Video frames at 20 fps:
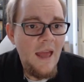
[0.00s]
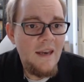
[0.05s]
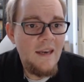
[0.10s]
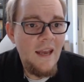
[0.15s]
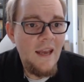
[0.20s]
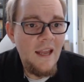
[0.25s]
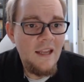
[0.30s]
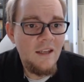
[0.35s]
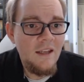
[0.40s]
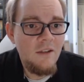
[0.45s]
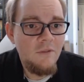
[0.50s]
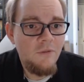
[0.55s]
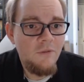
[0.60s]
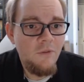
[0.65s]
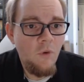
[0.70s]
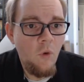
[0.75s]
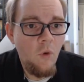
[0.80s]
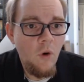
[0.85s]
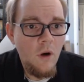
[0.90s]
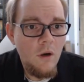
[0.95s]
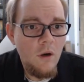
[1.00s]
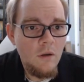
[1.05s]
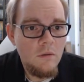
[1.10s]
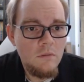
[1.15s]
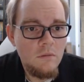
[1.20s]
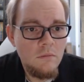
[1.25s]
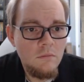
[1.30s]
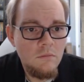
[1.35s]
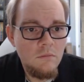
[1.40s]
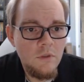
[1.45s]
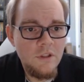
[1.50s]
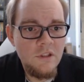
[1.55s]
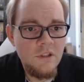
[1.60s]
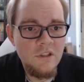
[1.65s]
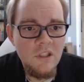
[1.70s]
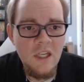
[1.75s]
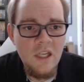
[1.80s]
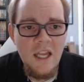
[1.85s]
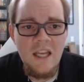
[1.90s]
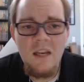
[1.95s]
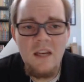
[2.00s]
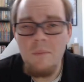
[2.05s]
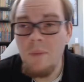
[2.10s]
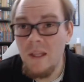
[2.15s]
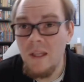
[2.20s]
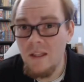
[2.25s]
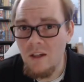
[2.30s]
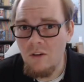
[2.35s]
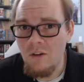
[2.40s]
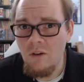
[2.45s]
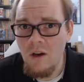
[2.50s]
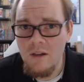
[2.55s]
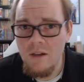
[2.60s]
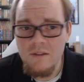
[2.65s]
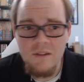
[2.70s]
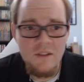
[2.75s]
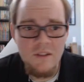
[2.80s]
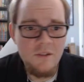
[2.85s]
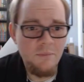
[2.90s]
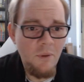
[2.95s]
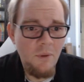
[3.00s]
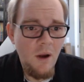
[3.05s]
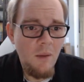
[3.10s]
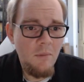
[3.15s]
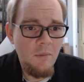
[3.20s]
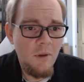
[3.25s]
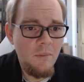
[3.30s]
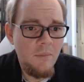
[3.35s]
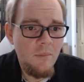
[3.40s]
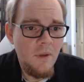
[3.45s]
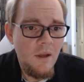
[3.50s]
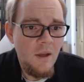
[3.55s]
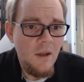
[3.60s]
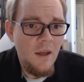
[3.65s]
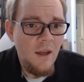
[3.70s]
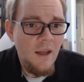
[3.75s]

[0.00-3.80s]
at negative 4, which is going to end up being the crux of this problem,